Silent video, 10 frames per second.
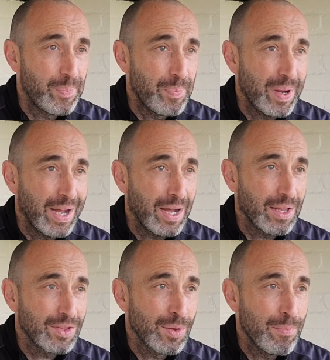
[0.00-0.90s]
But
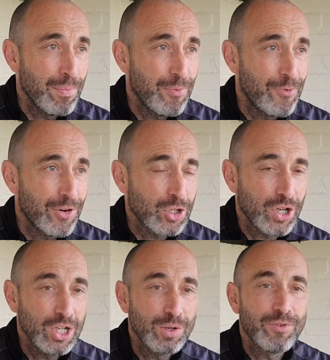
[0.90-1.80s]
the
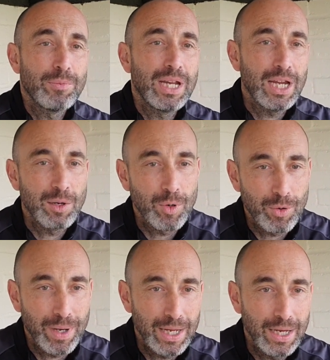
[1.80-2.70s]
frustration from kicking the ball
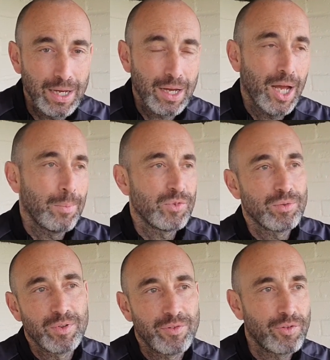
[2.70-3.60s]
away comes from
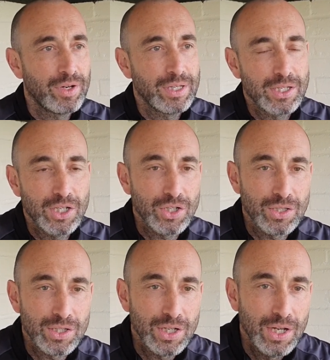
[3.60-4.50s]
the refereeing decisions.